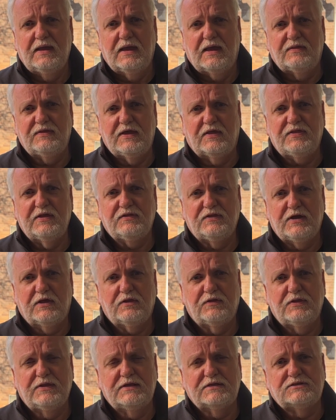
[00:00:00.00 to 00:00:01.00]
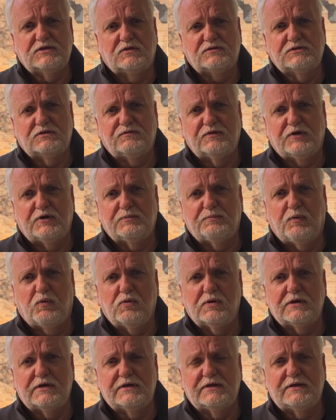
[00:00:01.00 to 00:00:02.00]
And I think the other thing that's also very
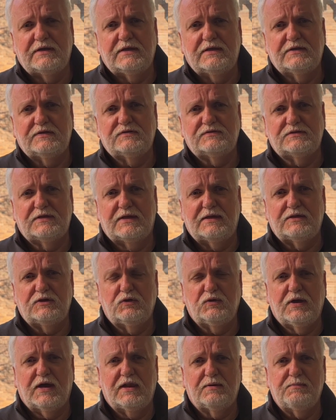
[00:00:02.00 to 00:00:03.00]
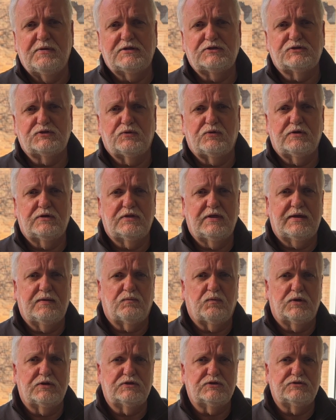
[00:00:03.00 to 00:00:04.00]
important is that you got to make sure that
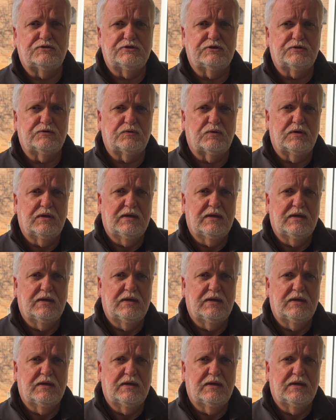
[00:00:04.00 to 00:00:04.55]
what you do